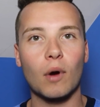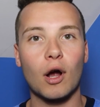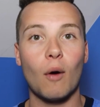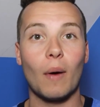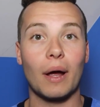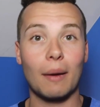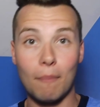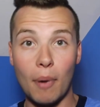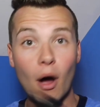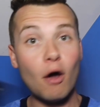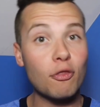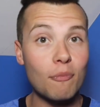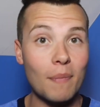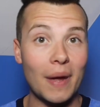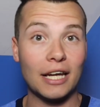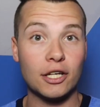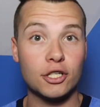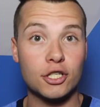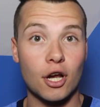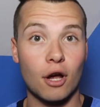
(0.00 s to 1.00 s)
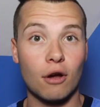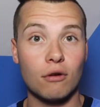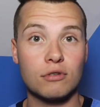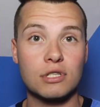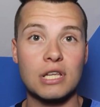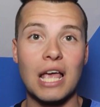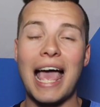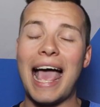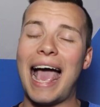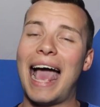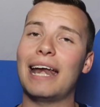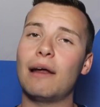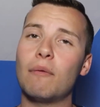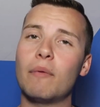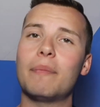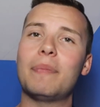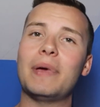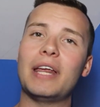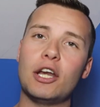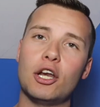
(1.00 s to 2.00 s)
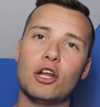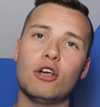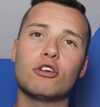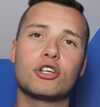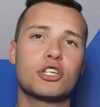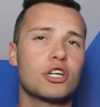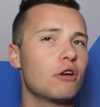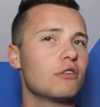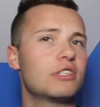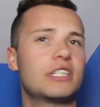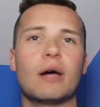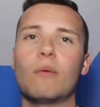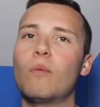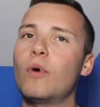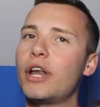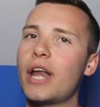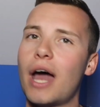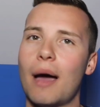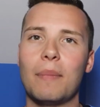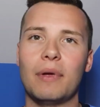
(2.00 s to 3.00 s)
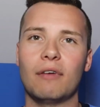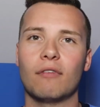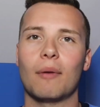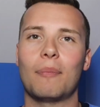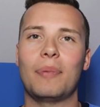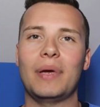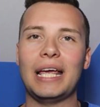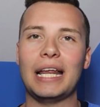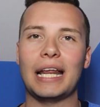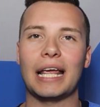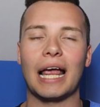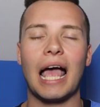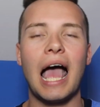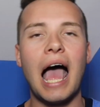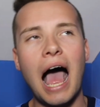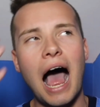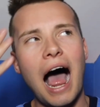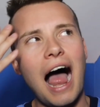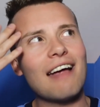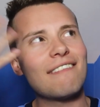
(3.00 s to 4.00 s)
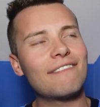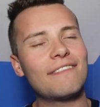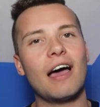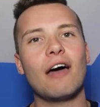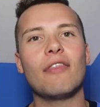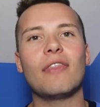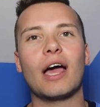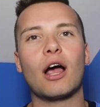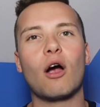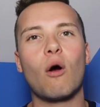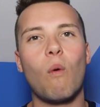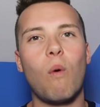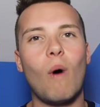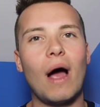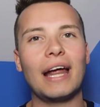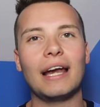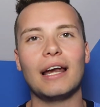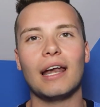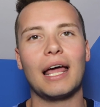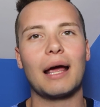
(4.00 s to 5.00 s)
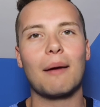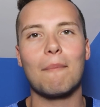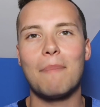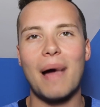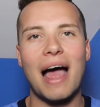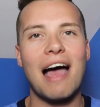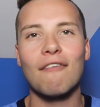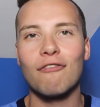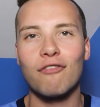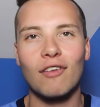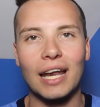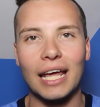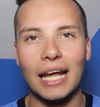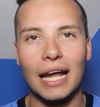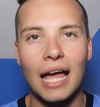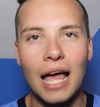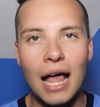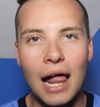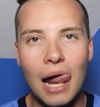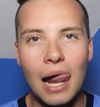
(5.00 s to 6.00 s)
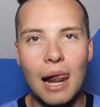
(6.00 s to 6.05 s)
were going, both main shows, and it would be new shows that would not be repeating. I found that quite like baffling.